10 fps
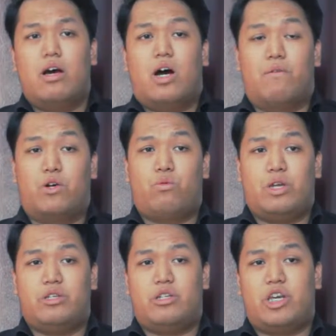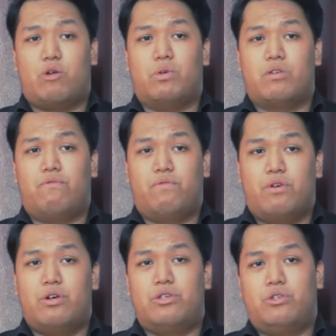Our questionnaire was a
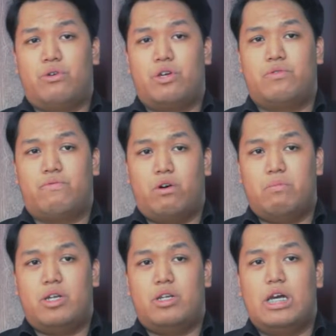forced choice format.